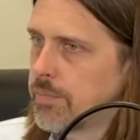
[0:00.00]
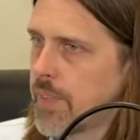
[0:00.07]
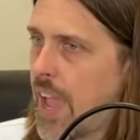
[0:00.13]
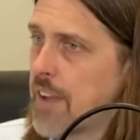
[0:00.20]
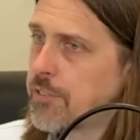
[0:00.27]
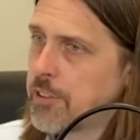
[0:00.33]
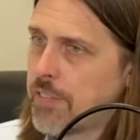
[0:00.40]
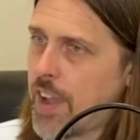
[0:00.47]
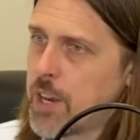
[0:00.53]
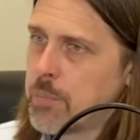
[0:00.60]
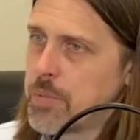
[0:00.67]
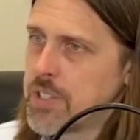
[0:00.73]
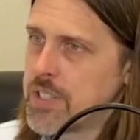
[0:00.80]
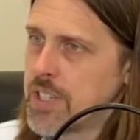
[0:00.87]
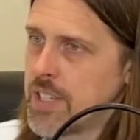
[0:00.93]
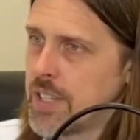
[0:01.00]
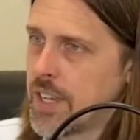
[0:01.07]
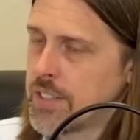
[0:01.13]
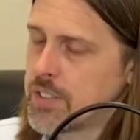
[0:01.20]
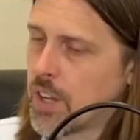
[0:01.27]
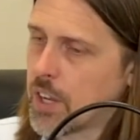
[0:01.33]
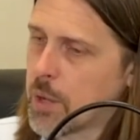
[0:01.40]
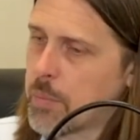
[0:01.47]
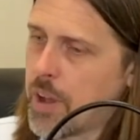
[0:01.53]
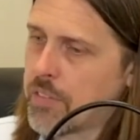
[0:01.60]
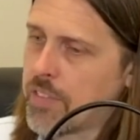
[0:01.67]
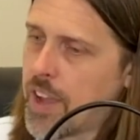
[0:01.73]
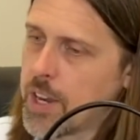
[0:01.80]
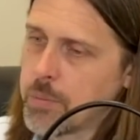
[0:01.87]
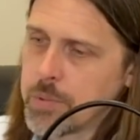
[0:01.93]
After vitamin D, I talk about
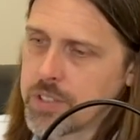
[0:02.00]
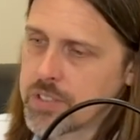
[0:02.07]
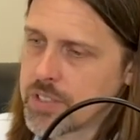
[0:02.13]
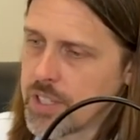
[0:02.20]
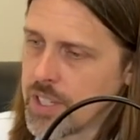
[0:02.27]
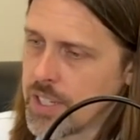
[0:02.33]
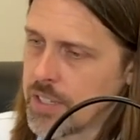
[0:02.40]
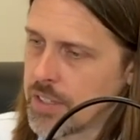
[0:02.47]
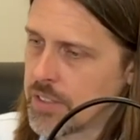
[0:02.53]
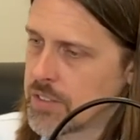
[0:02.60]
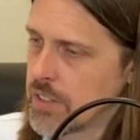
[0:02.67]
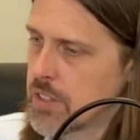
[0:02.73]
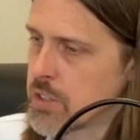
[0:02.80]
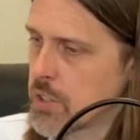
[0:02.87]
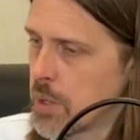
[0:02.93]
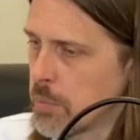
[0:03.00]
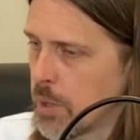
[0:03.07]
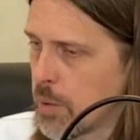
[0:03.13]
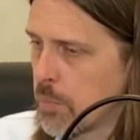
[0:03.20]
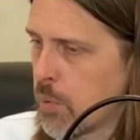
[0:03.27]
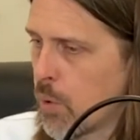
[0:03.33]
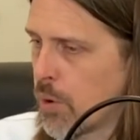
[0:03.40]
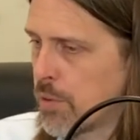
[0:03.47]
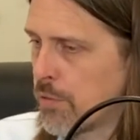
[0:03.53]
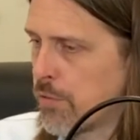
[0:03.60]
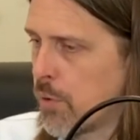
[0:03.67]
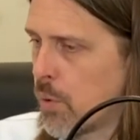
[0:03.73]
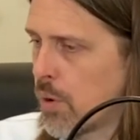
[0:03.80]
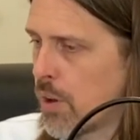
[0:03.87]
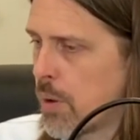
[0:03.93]
vitamin C. It's extremely important
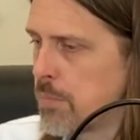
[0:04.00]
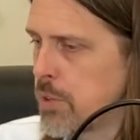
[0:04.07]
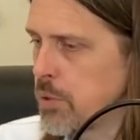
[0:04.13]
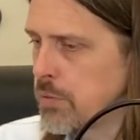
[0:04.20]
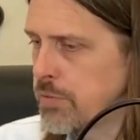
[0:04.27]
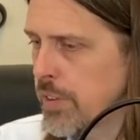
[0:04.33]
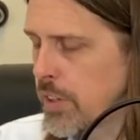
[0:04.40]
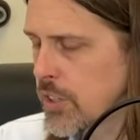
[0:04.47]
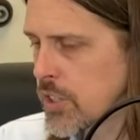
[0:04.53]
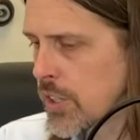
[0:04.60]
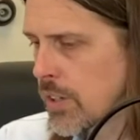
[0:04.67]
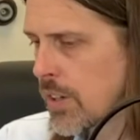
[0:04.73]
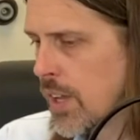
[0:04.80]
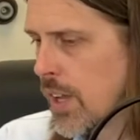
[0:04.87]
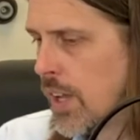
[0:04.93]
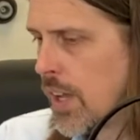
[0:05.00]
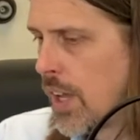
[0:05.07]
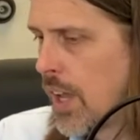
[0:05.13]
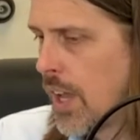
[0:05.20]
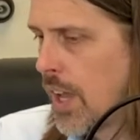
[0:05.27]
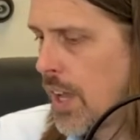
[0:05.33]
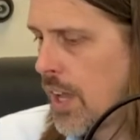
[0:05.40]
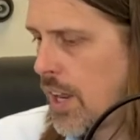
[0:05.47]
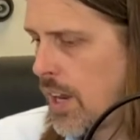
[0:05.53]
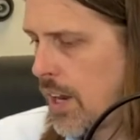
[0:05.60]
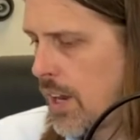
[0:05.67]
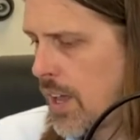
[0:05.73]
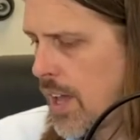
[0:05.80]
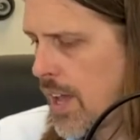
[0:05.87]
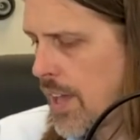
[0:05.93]
for immune function.
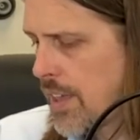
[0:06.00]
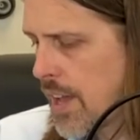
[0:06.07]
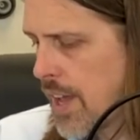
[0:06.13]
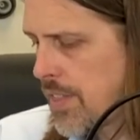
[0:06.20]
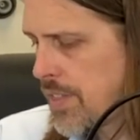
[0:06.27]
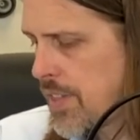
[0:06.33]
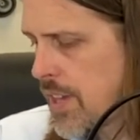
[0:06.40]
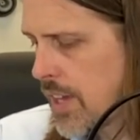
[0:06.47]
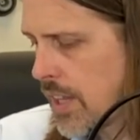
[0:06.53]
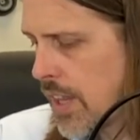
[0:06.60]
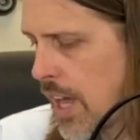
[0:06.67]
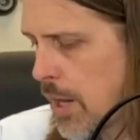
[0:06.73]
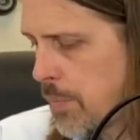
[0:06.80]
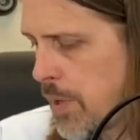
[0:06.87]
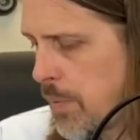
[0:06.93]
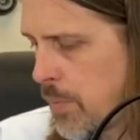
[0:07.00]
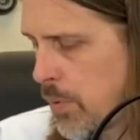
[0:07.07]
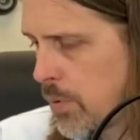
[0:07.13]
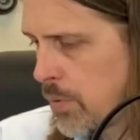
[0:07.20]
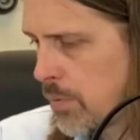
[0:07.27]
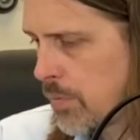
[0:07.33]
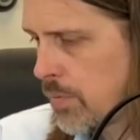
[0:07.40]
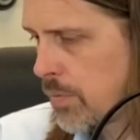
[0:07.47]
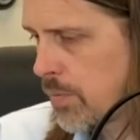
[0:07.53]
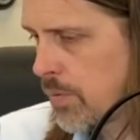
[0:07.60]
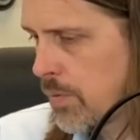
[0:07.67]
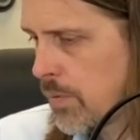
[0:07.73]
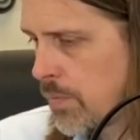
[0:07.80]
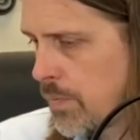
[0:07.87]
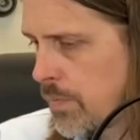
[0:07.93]
And I think a lot of people,
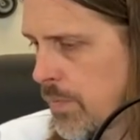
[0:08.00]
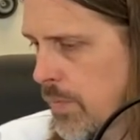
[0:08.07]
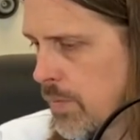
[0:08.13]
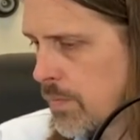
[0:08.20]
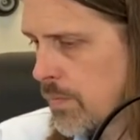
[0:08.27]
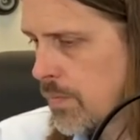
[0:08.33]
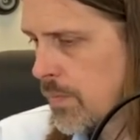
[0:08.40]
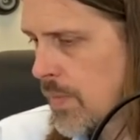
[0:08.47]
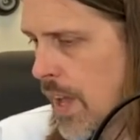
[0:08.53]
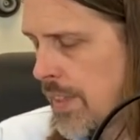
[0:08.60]
I